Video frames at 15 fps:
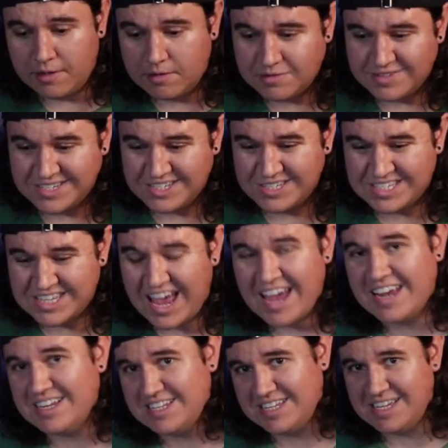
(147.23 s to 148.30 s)

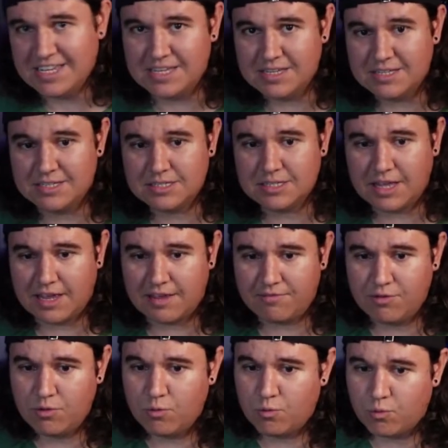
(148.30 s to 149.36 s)
site is, like if
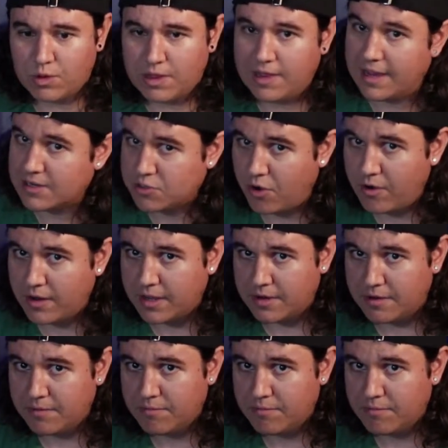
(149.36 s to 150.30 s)
you really like Target,